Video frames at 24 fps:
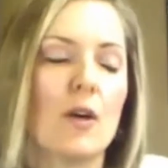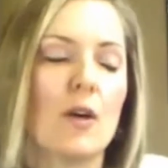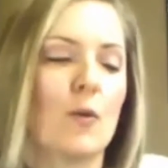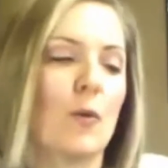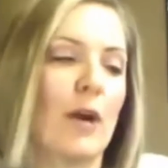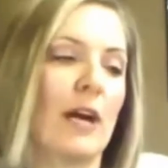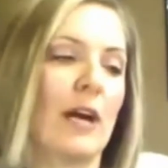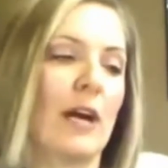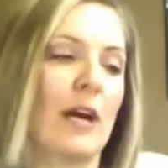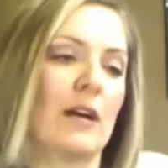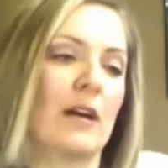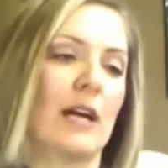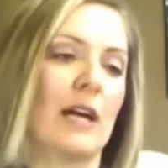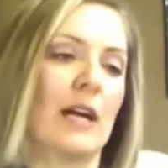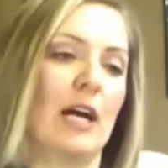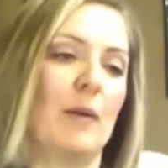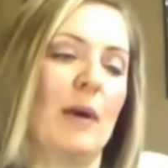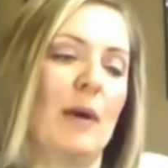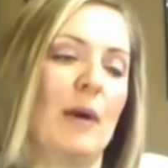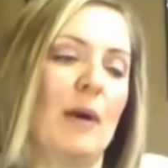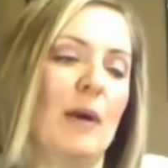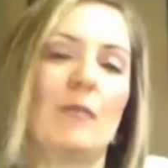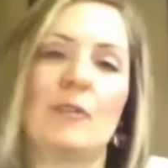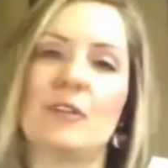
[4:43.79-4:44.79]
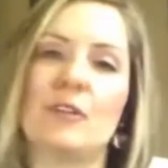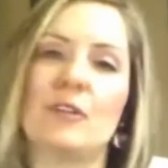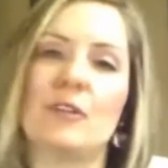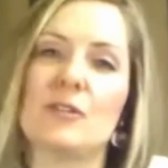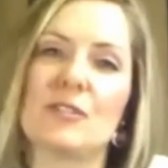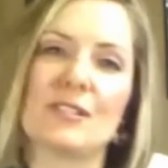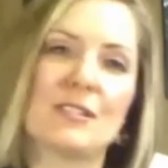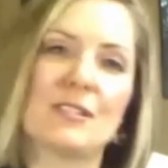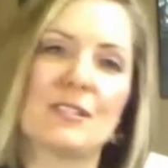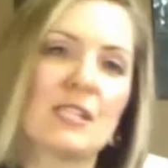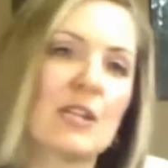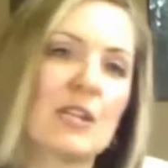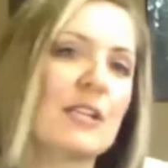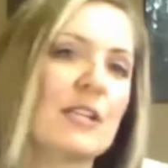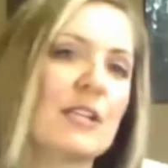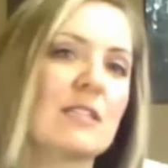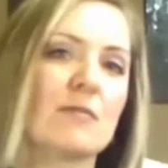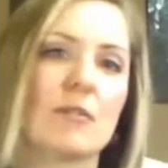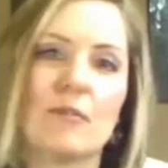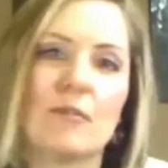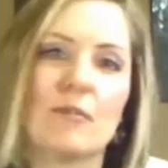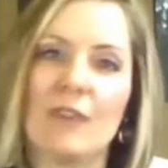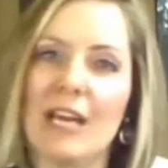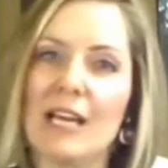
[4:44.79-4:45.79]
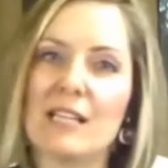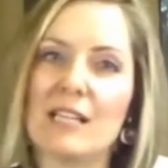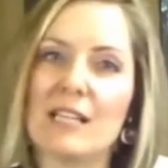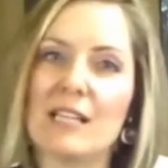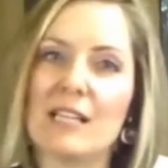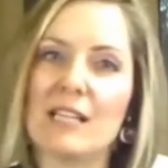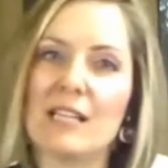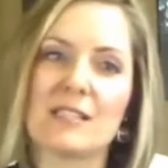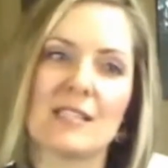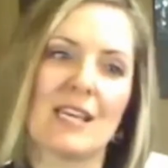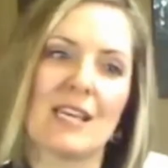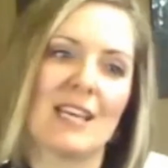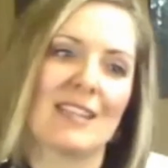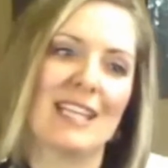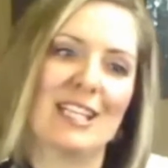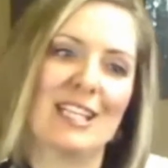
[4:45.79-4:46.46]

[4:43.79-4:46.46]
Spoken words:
where often there's a series of events